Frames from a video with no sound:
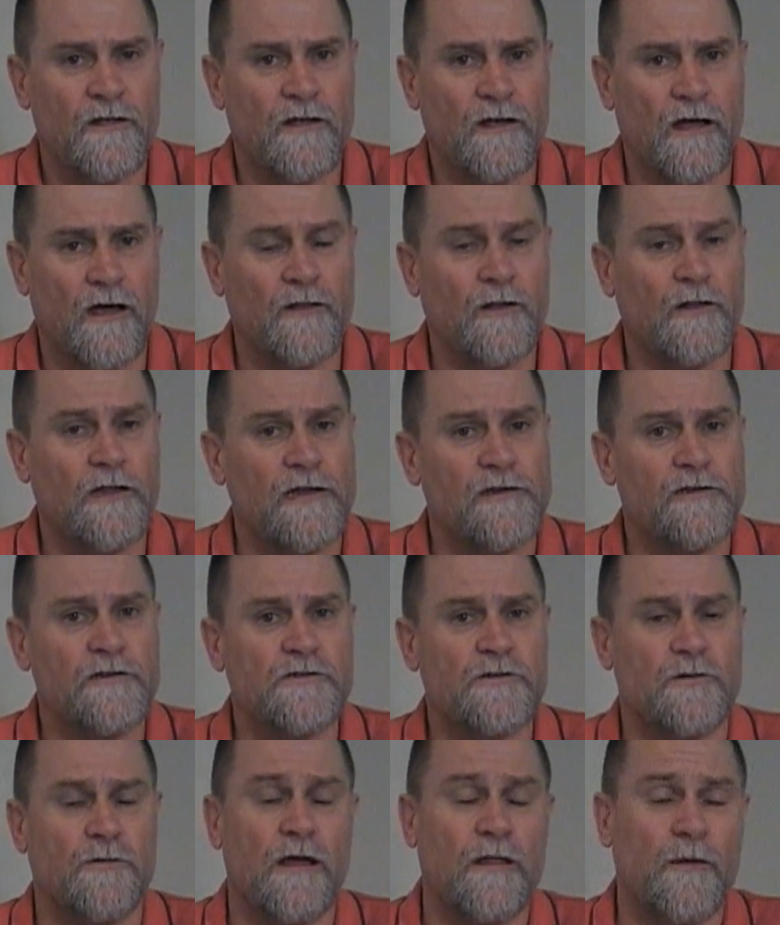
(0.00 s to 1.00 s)
Other
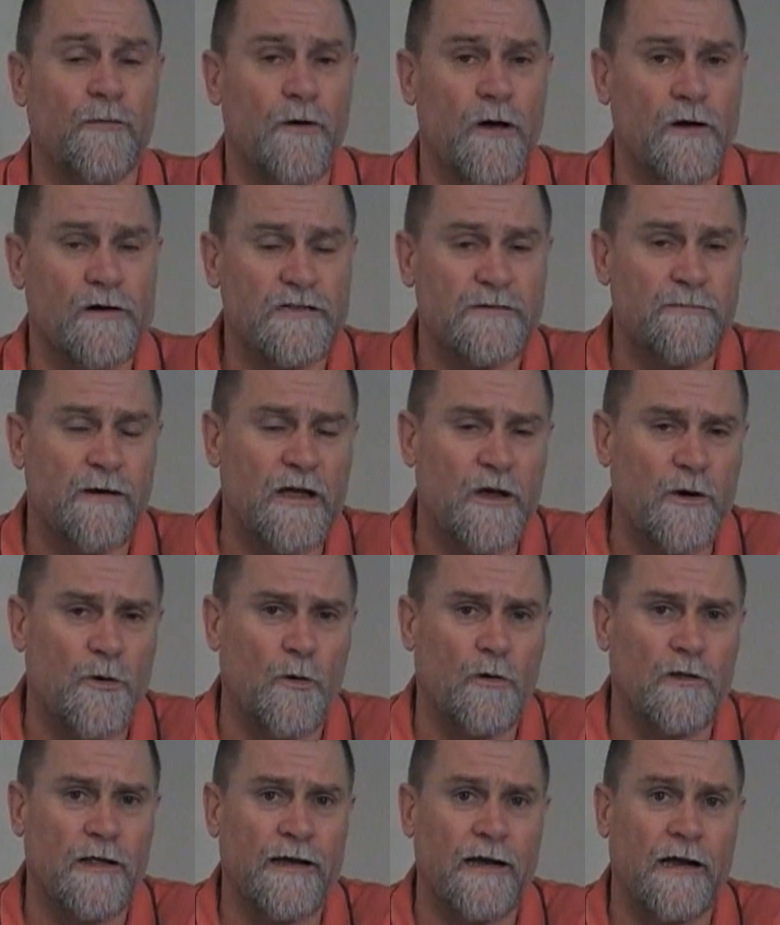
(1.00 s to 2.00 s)
lenders or other brokers may
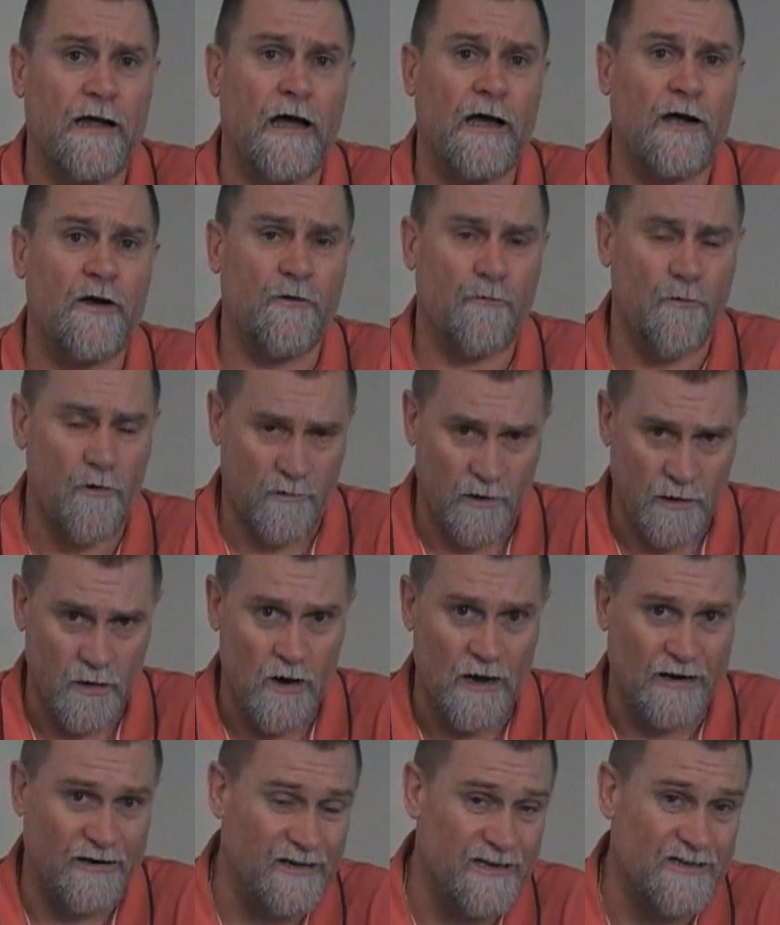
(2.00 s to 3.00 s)
call that a
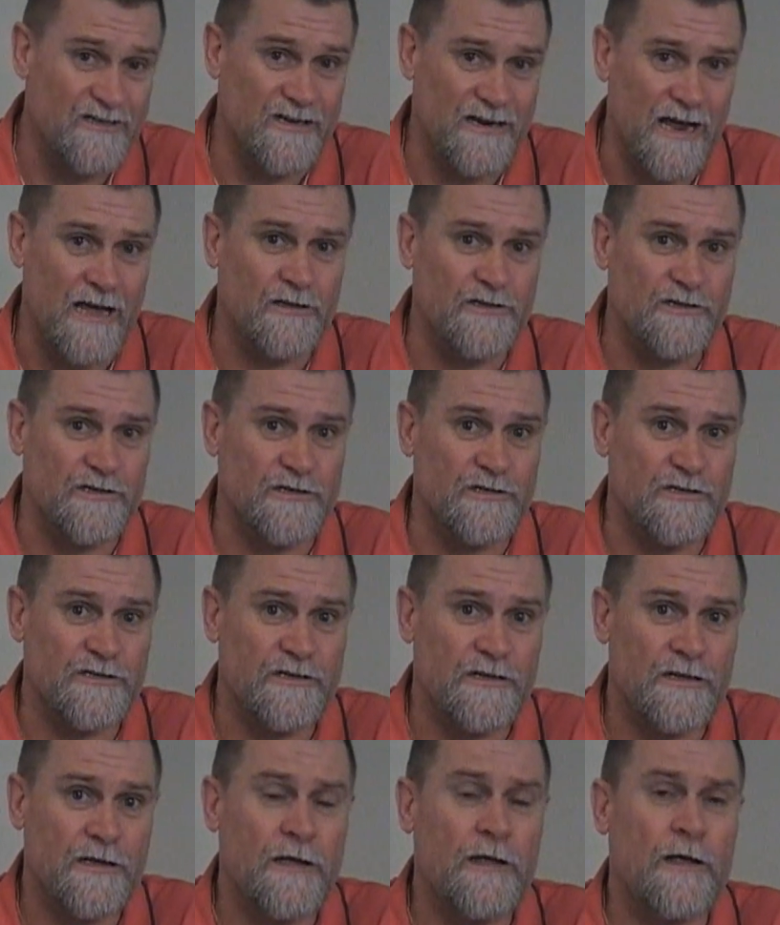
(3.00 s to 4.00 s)
client needs analysis.